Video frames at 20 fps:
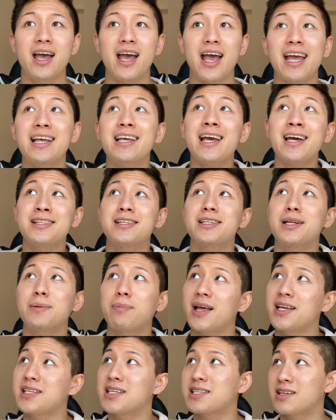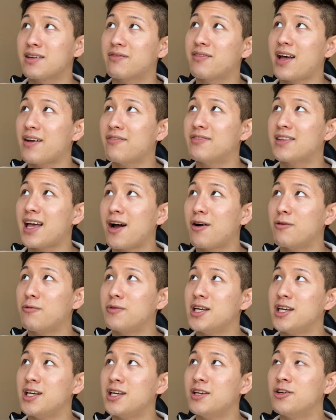and get into the places of life that we,
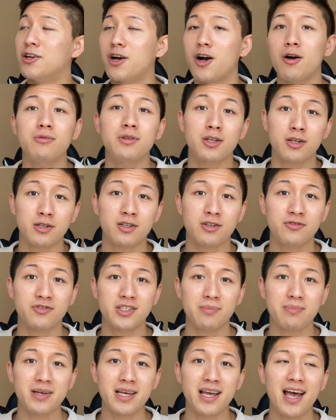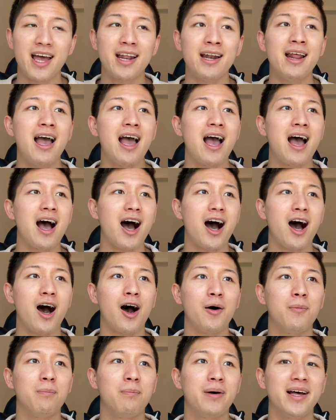you know, deserve to be in.
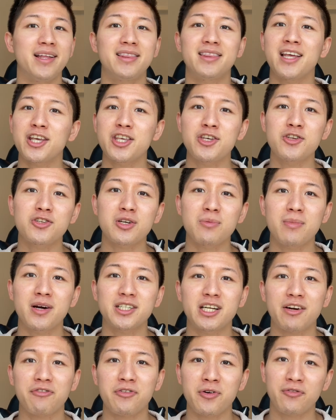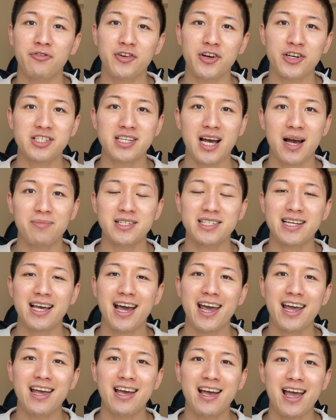Uh, but thank you so much, everyone, for your time
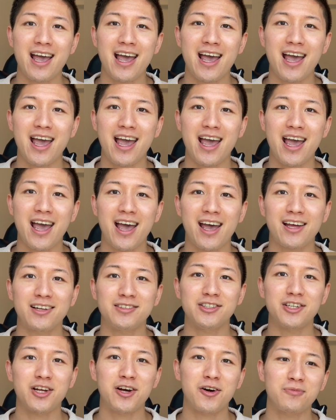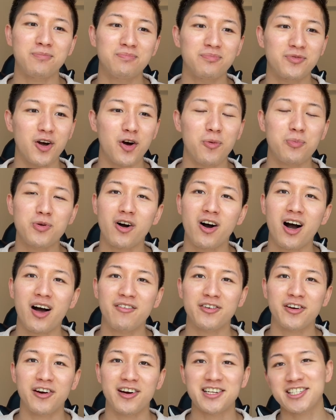today. And, you know, hope you all have
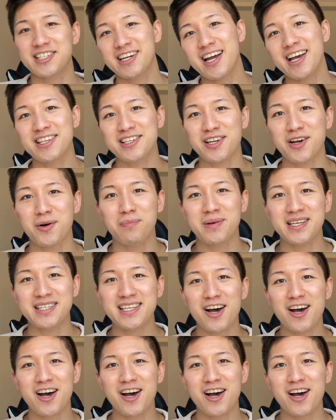a great rest of your day. So peace